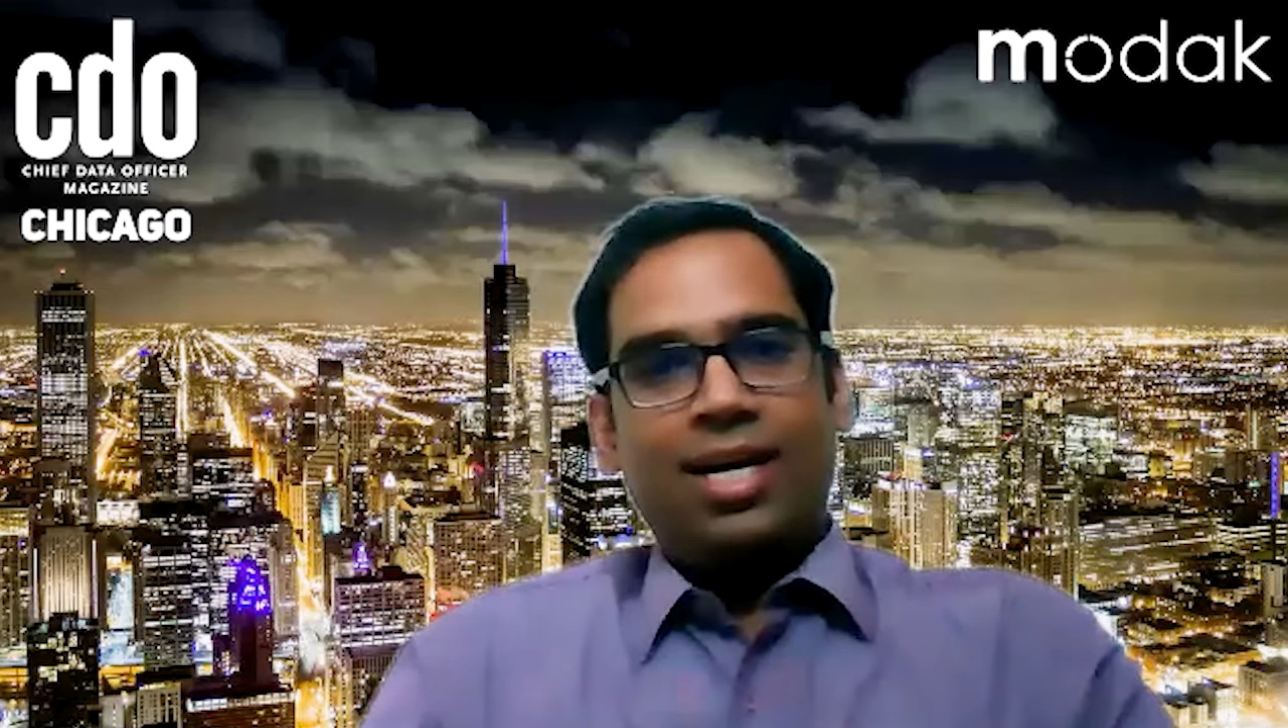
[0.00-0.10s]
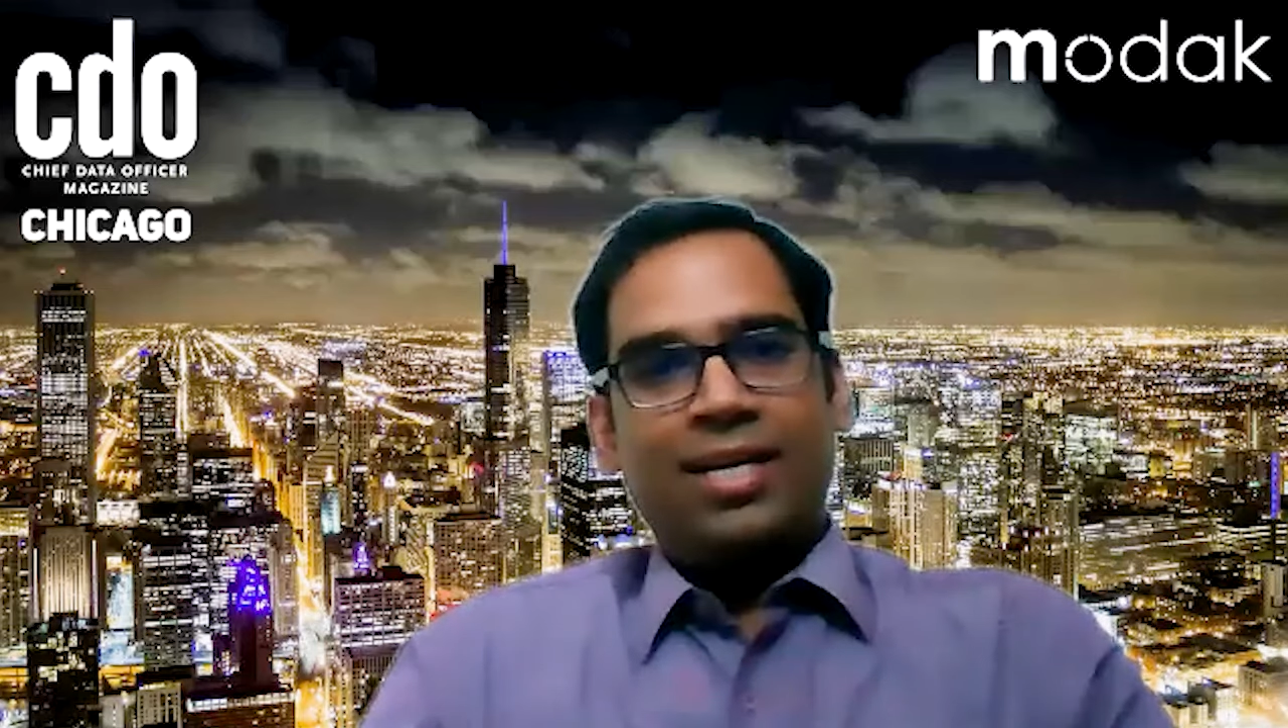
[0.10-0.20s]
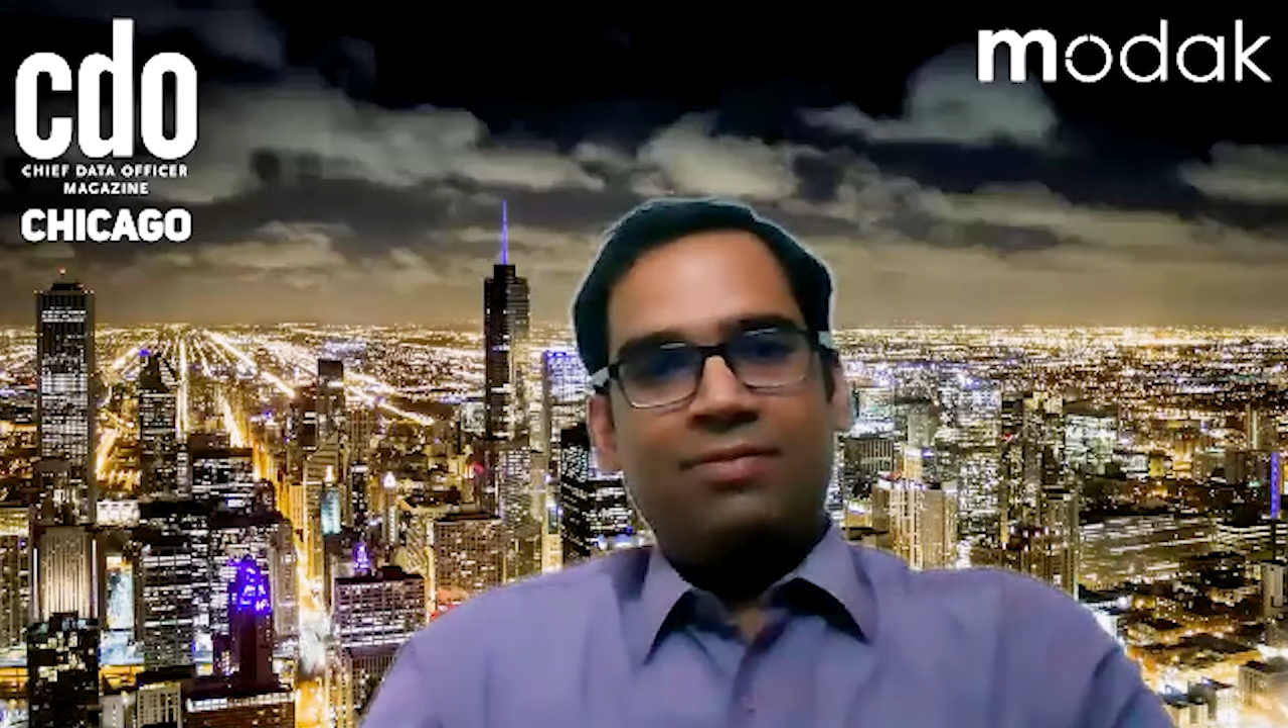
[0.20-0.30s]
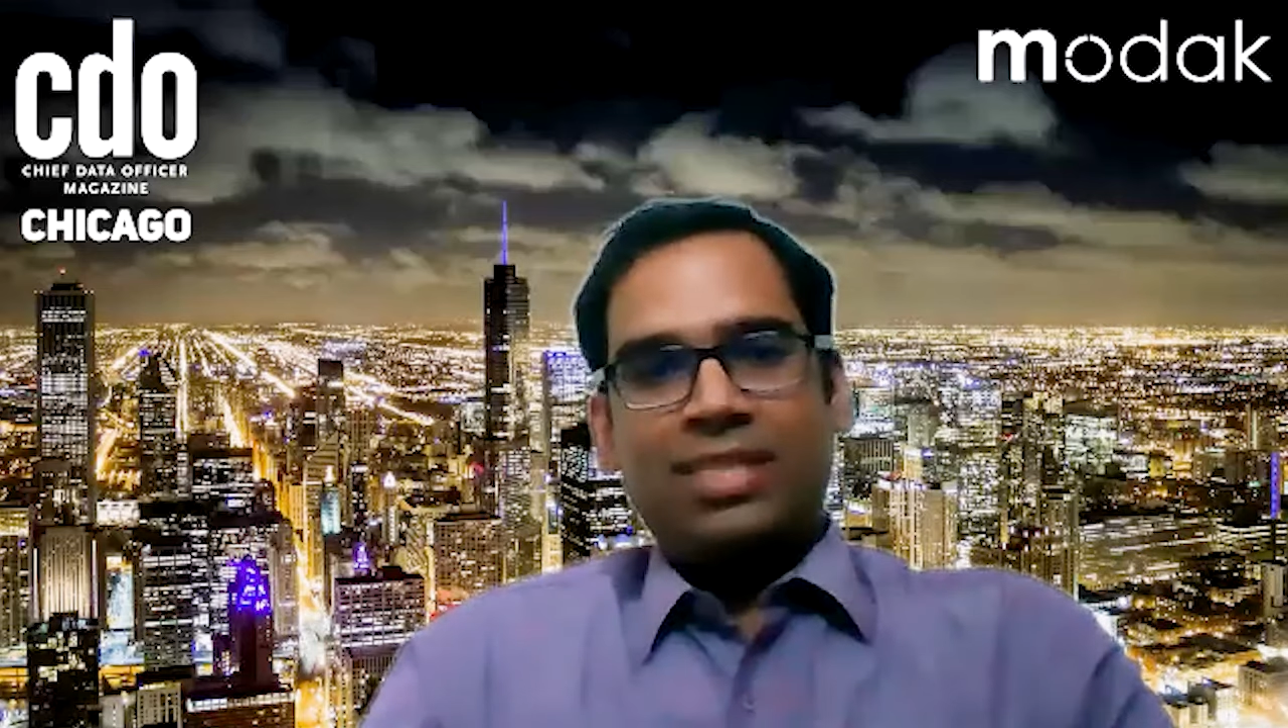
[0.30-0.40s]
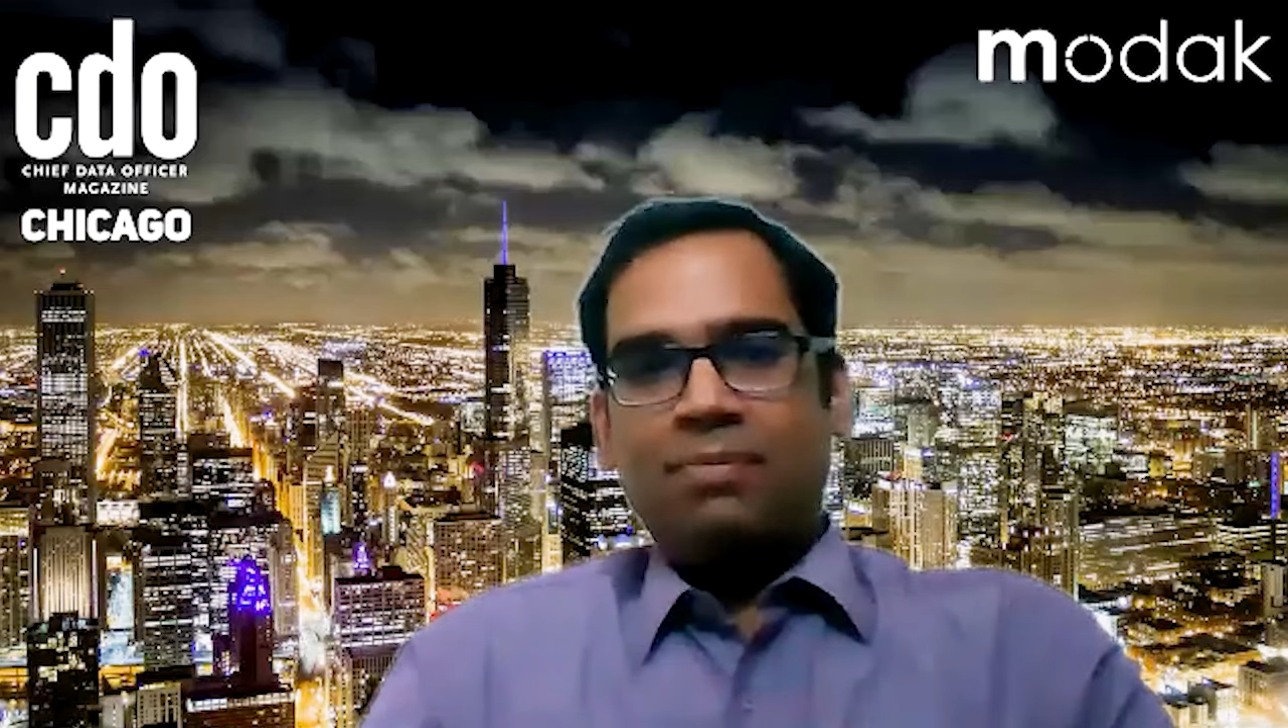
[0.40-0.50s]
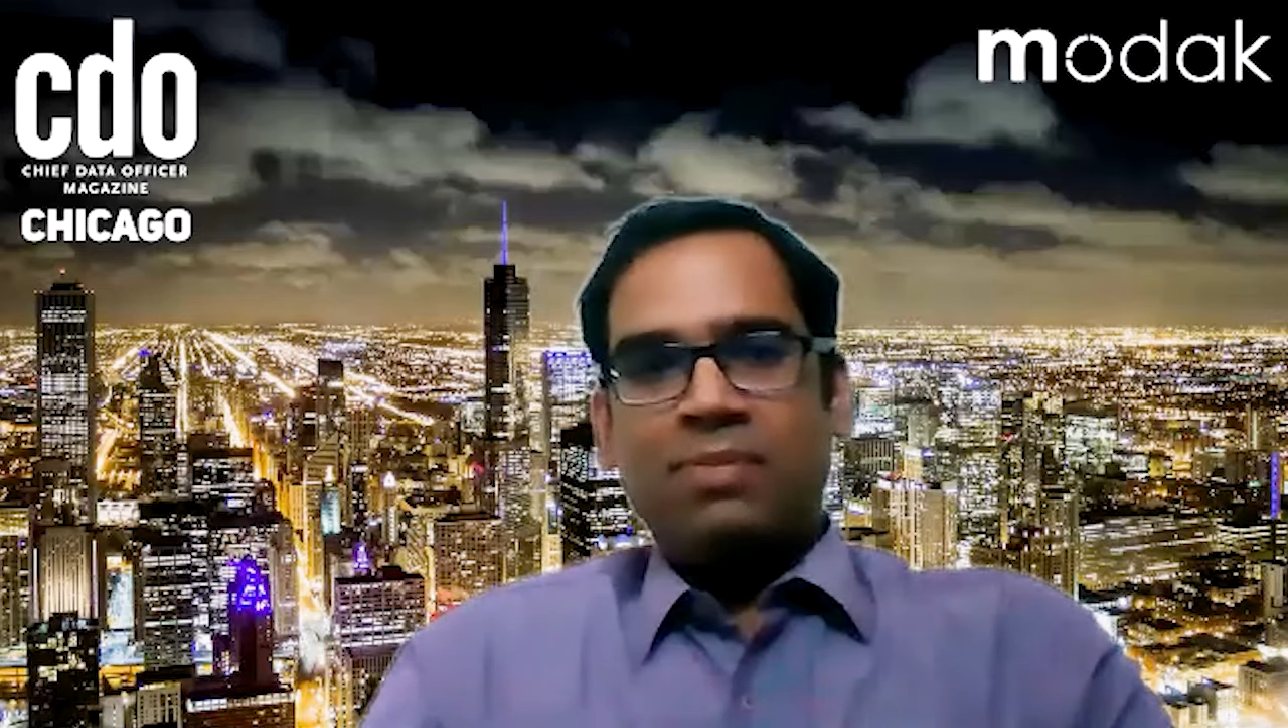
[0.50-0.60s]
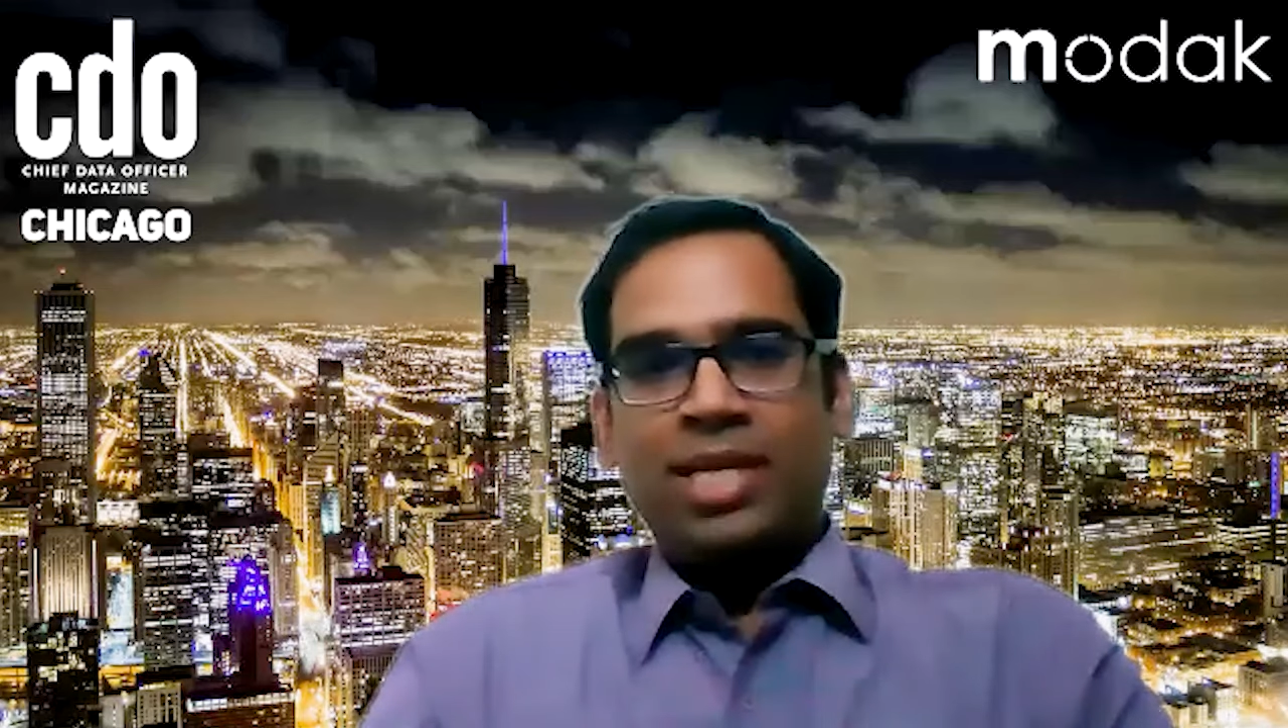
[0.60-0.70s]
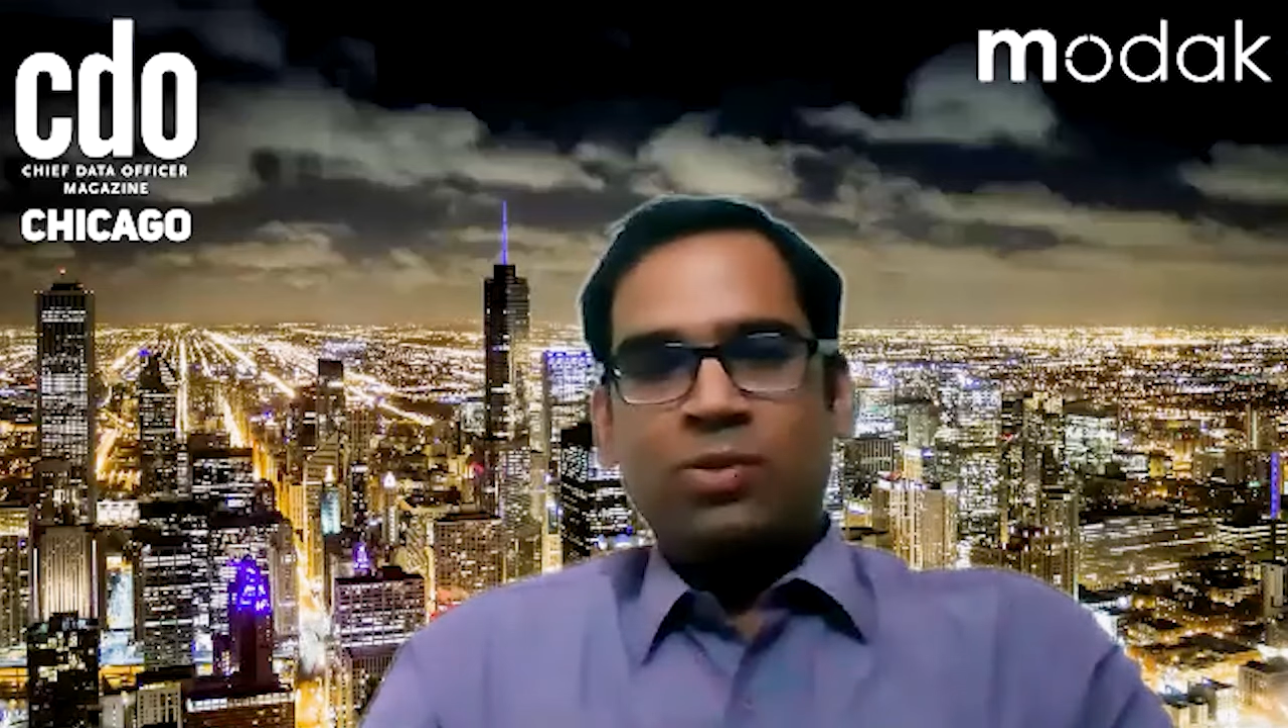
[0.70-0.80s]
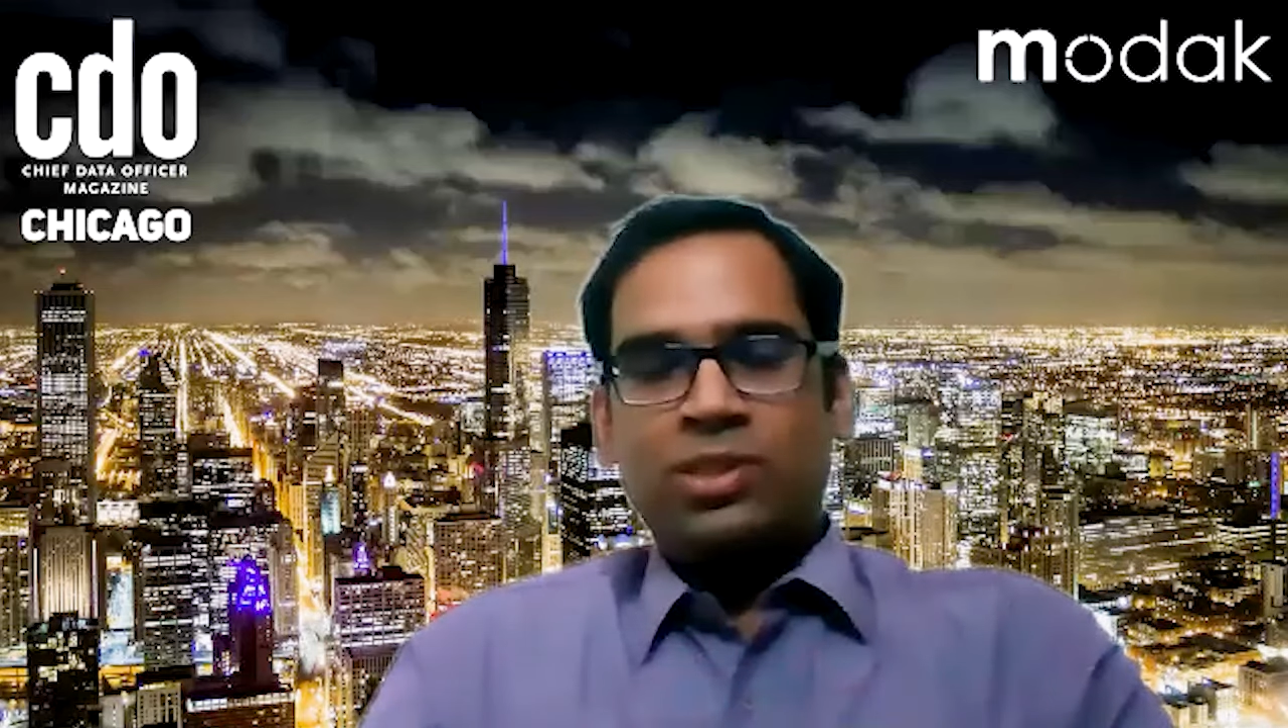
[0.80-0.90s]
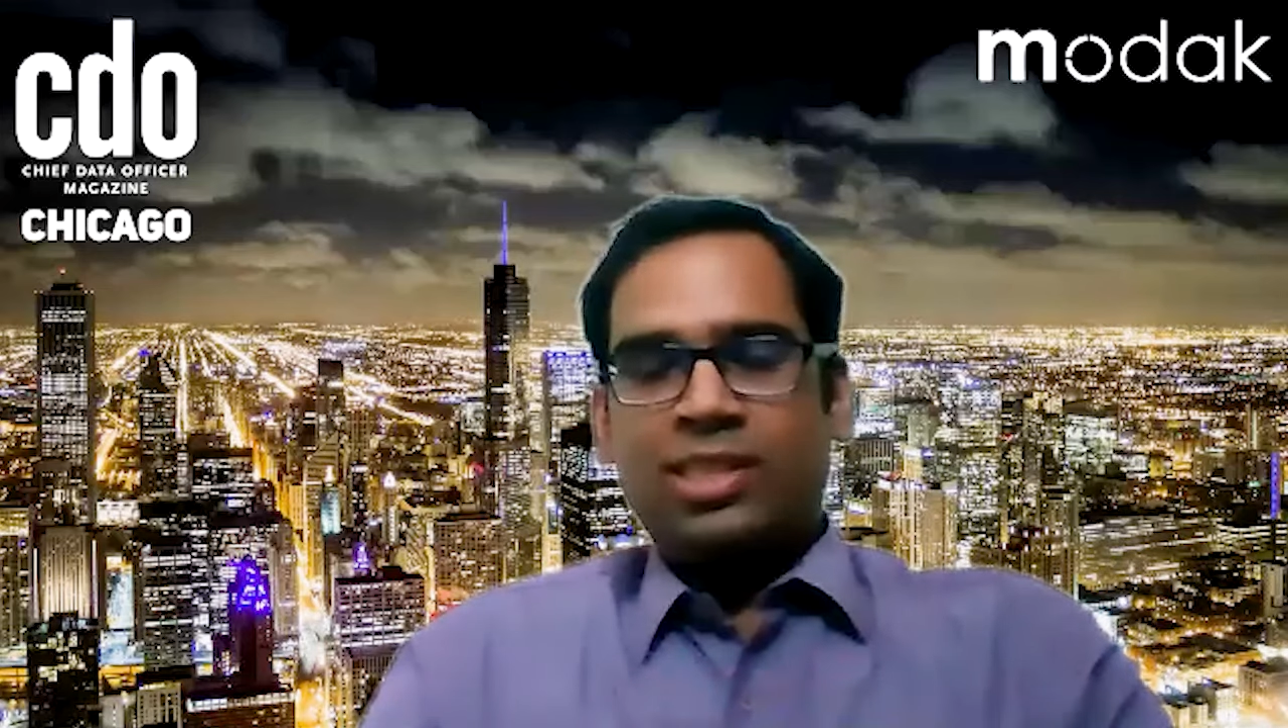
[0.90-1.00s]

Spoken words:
if somebody who's